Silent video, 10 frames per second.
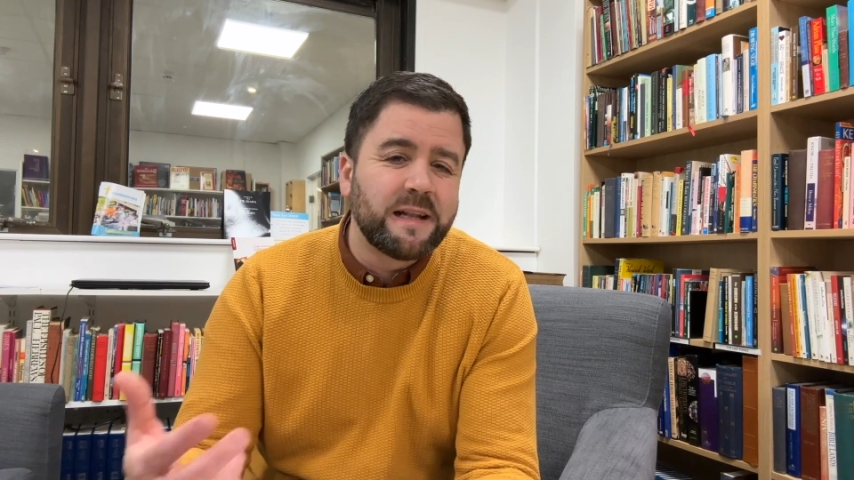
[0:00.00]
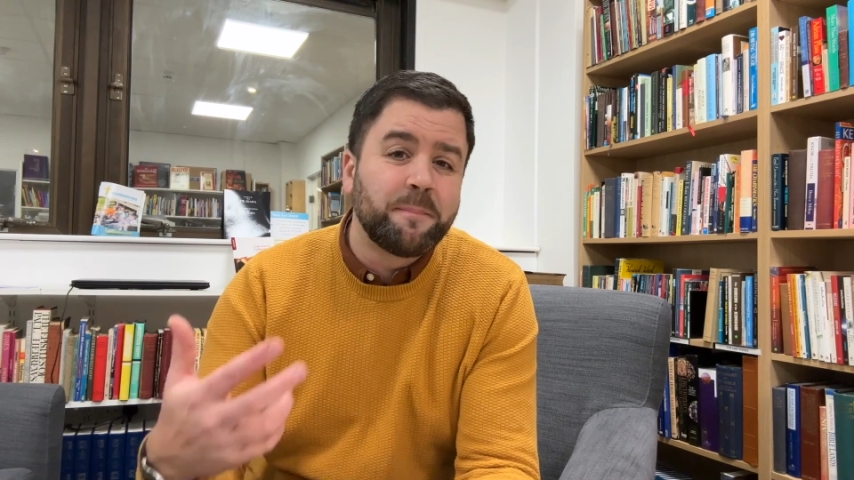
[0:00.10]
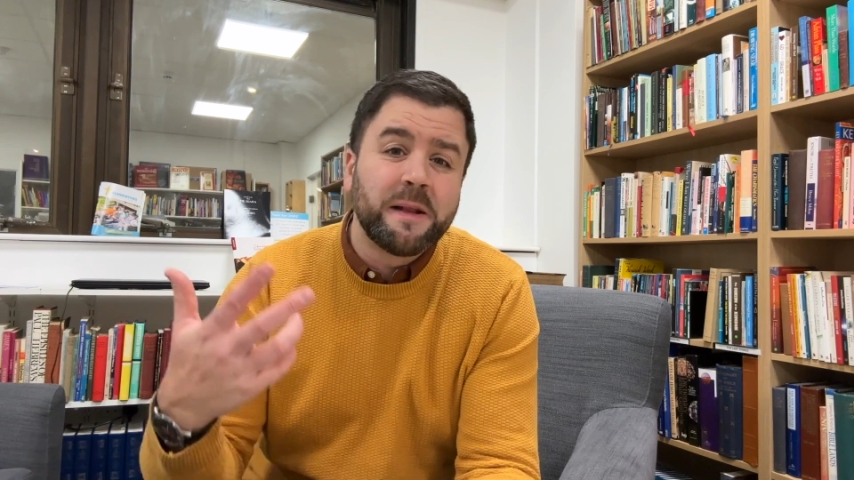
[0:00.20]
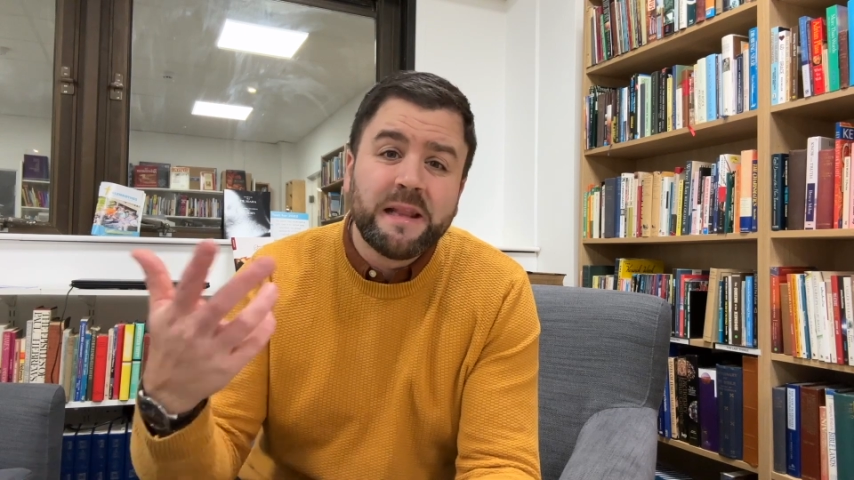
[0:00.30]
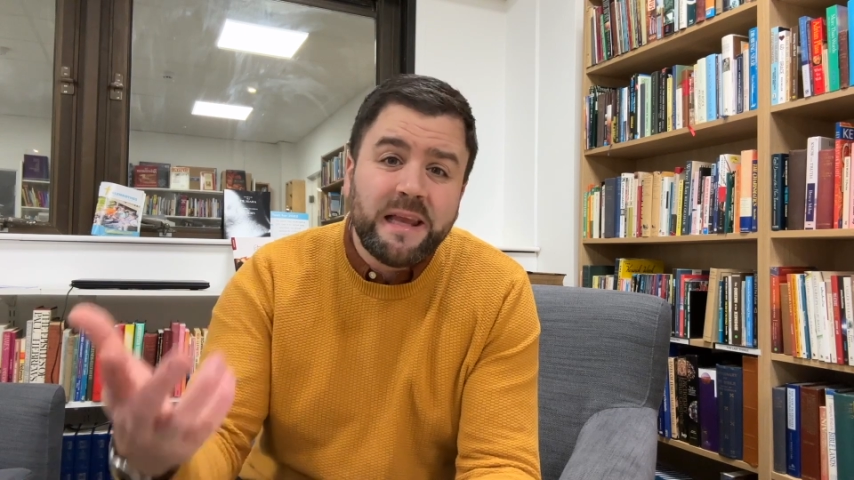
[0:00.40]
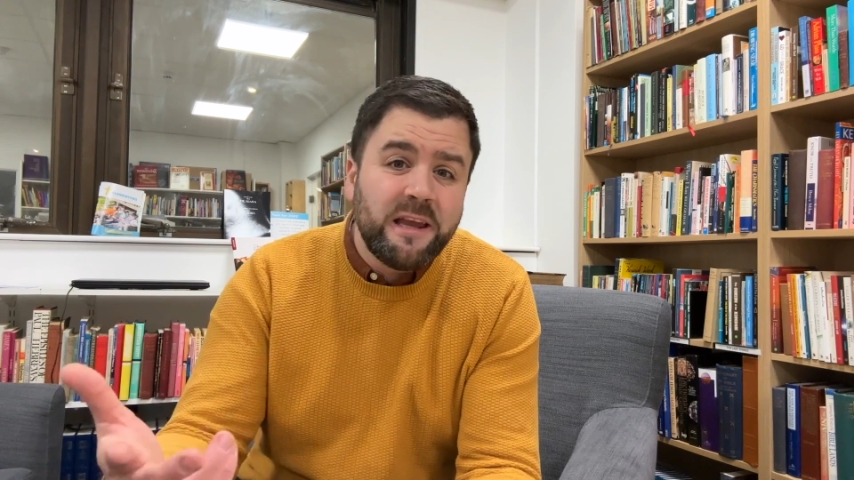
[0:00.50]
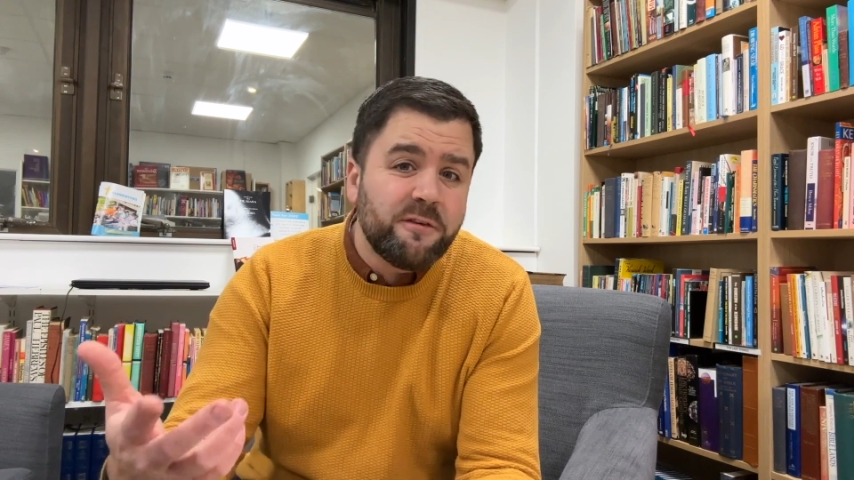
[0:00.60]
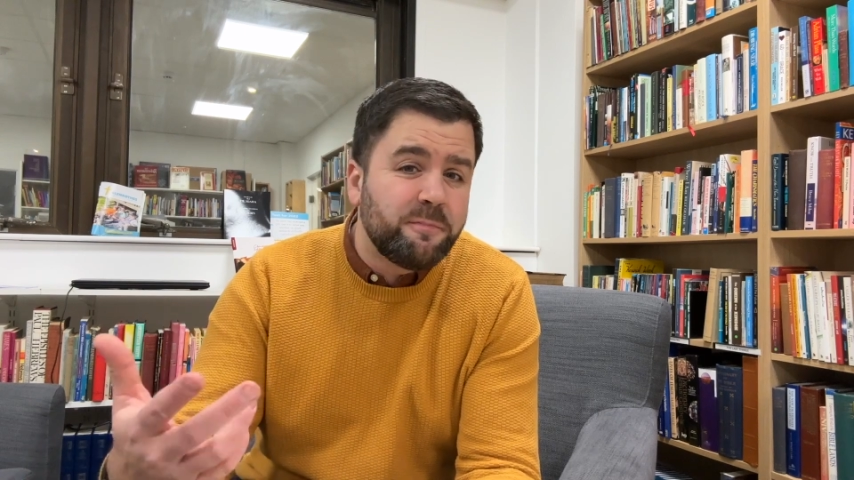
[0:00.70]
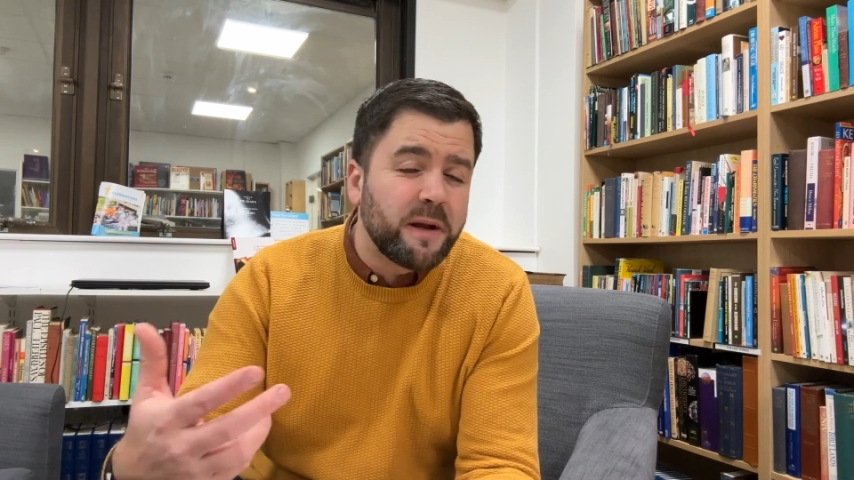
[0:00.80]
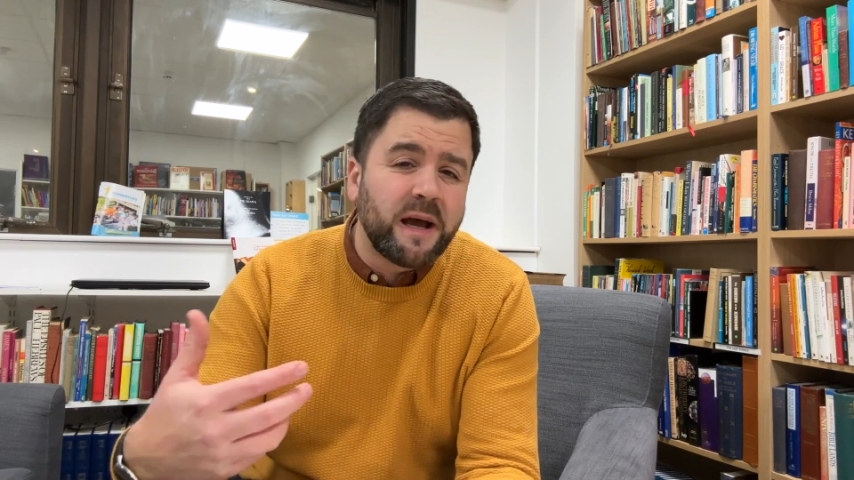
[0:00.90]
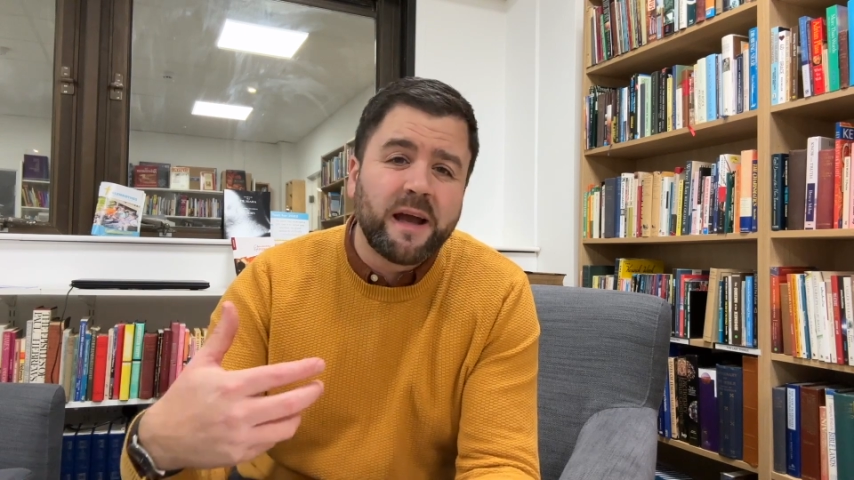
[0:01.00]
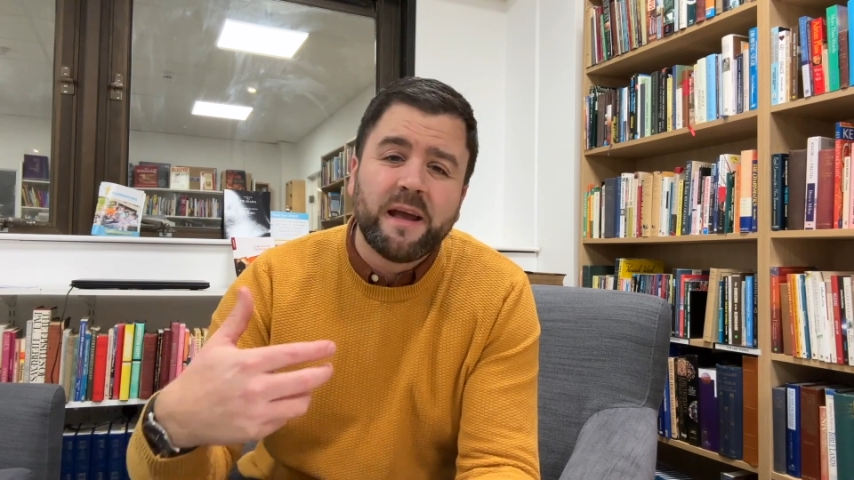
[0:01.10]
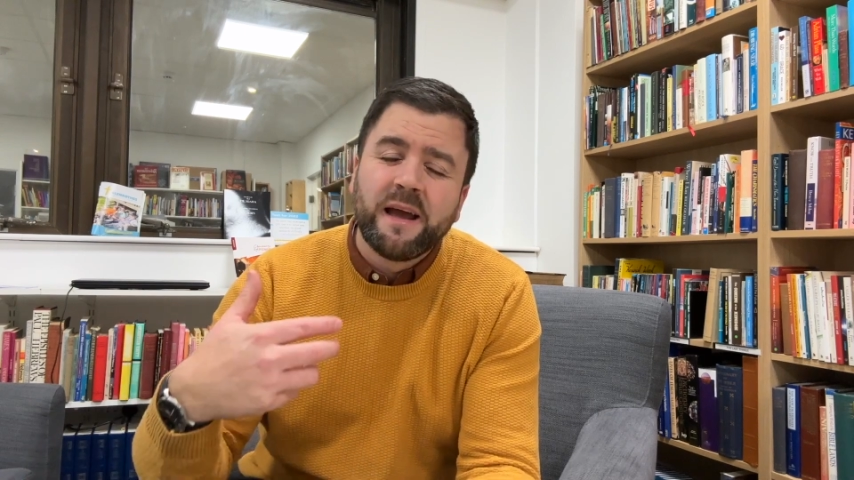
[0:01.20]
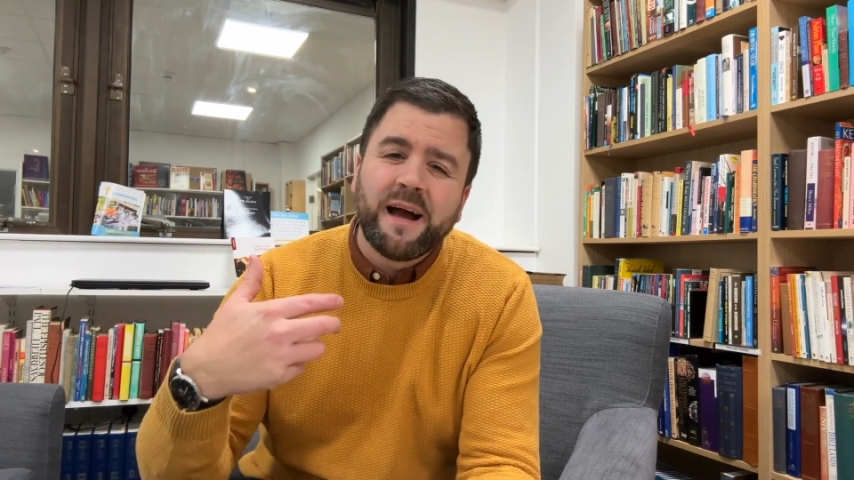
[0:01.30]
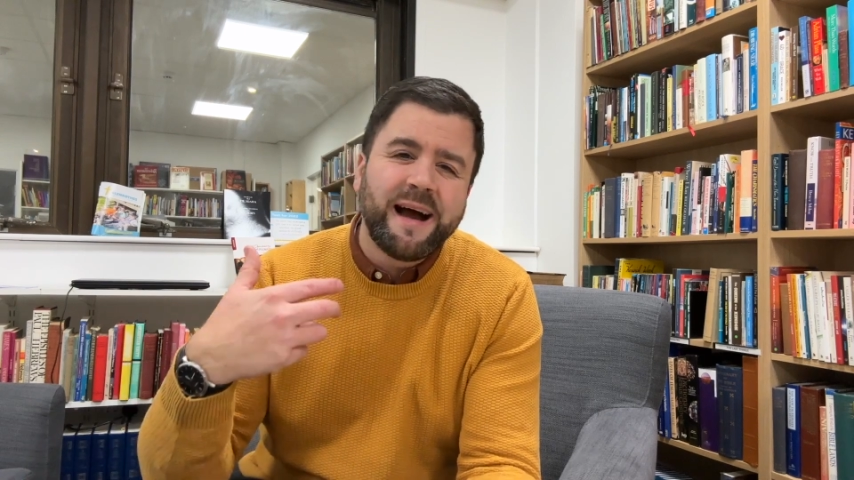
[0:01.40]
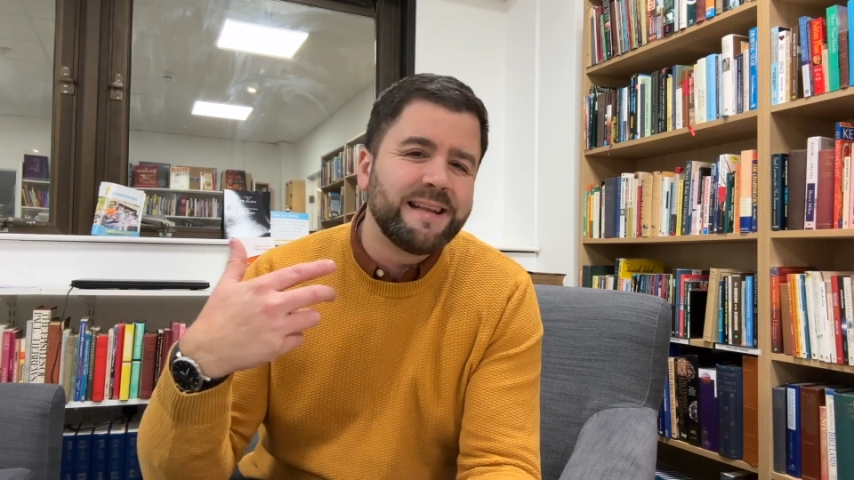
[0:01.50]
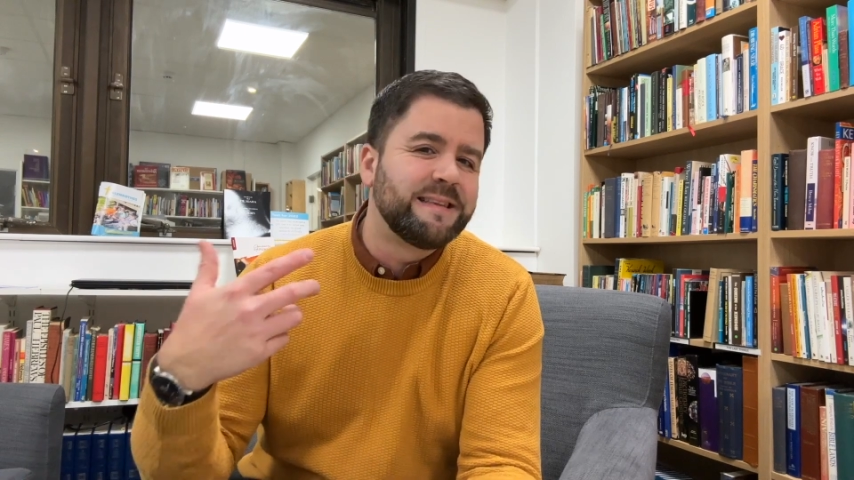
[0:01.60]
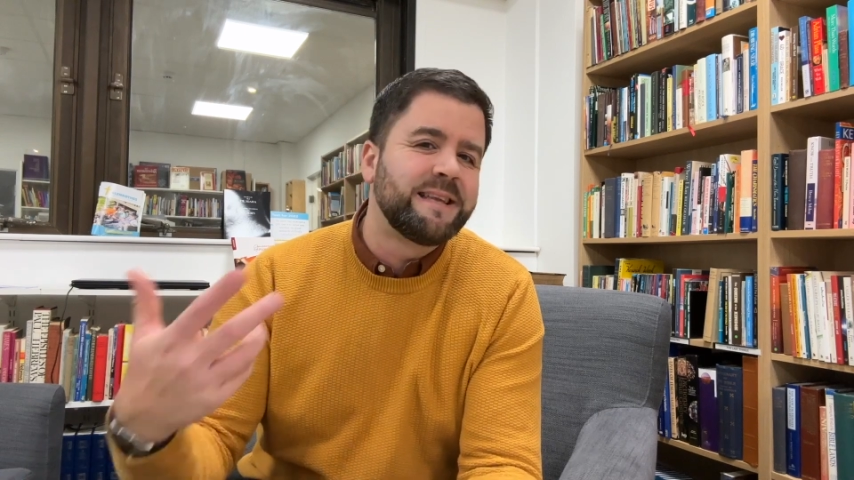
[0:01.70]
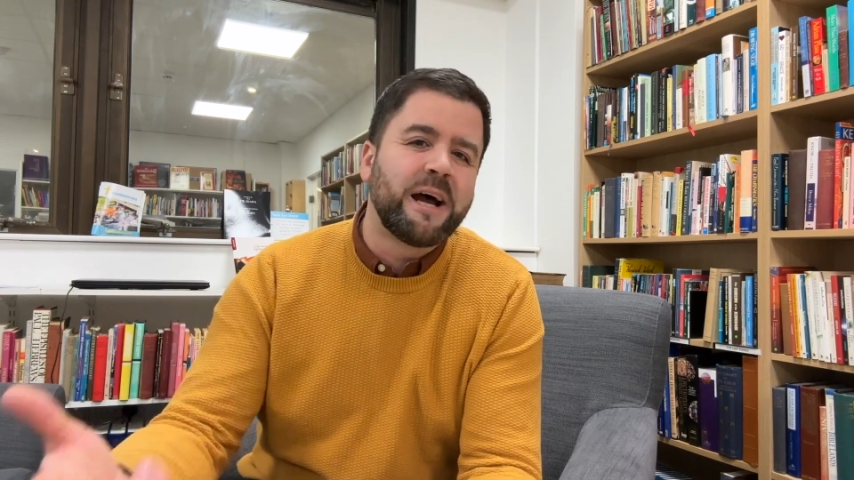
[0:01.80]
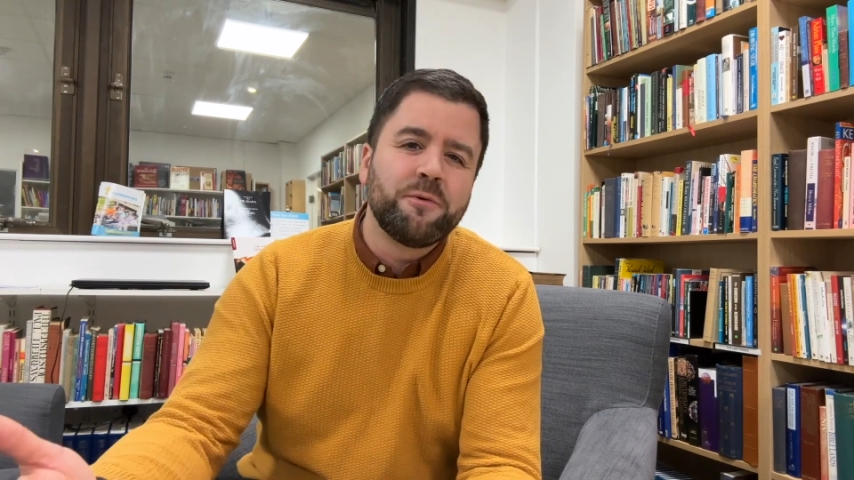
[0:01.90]
I believe, but I
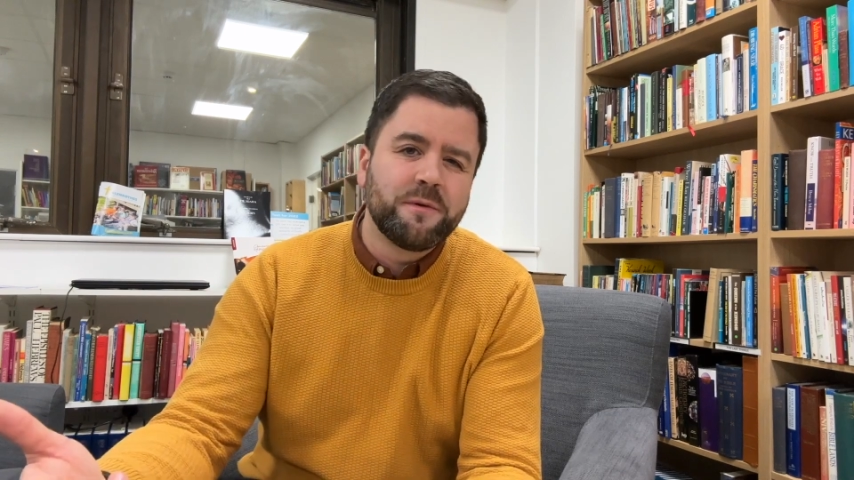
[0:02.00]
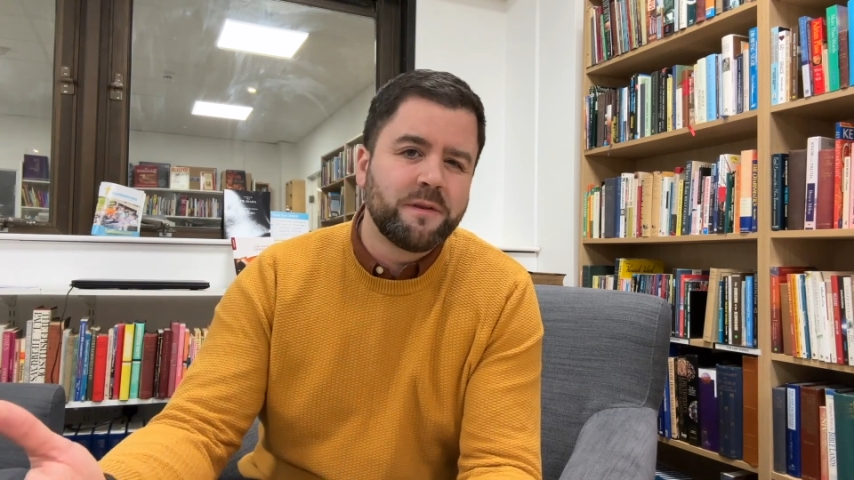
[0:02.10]
doubt